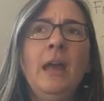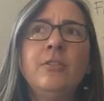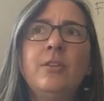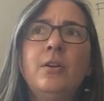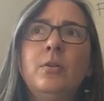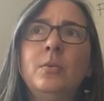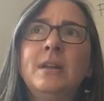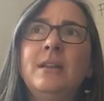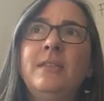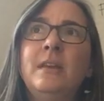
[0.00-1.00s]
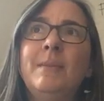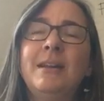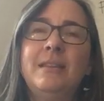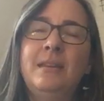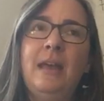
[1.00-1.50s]
And so we're going to think
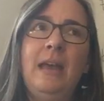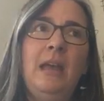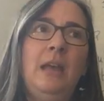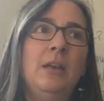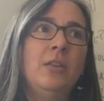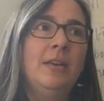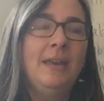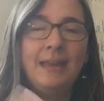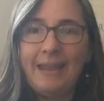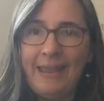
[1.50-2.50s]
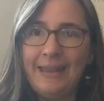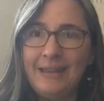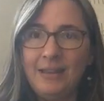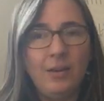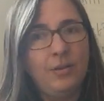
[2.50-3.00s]
about today looking at
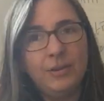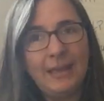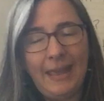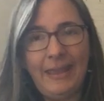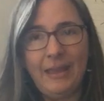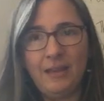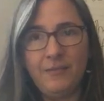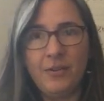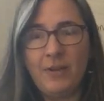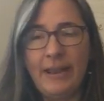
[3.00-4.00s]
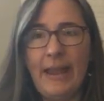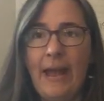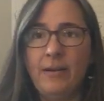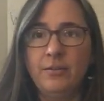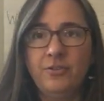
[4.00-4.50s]
Anne, only Anne for right
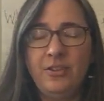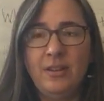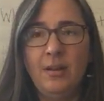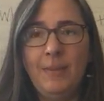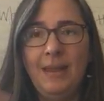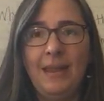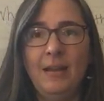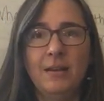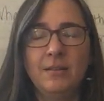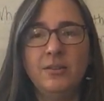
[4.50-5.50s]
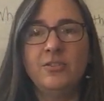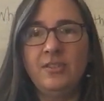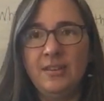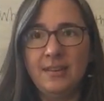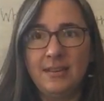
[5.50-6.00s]
now. She's our main character.
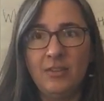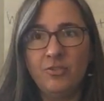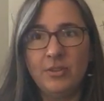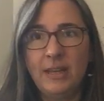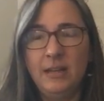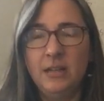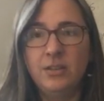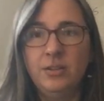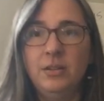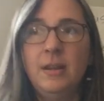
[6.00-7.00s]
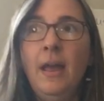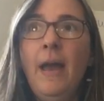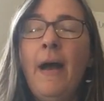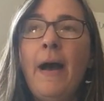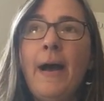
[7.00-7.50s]
She's the central character.
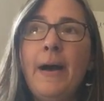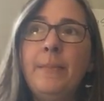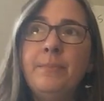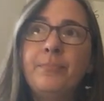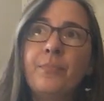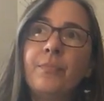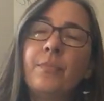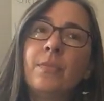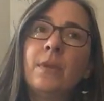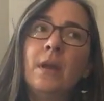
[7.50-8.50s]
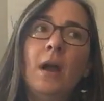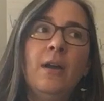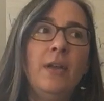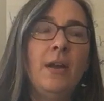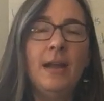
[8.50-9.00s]

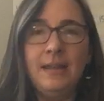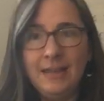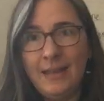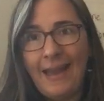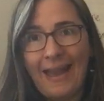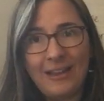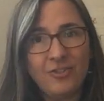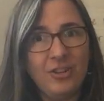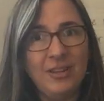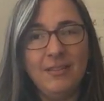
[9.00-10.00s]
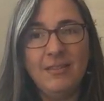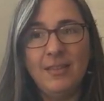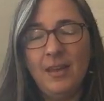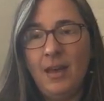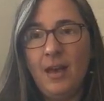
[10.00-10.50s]
Are there any actions
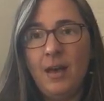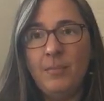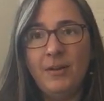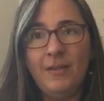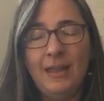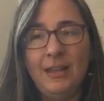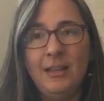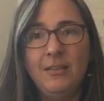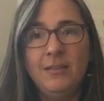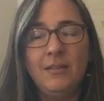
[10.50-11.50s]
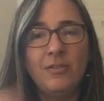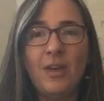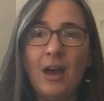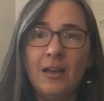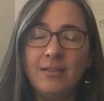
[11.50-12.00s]
of Anne's,
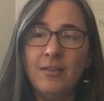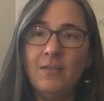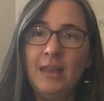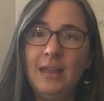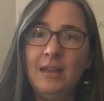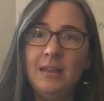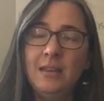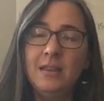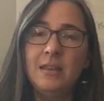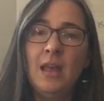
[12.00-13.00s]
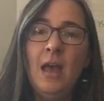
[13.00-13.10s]
thoughts of Anne's,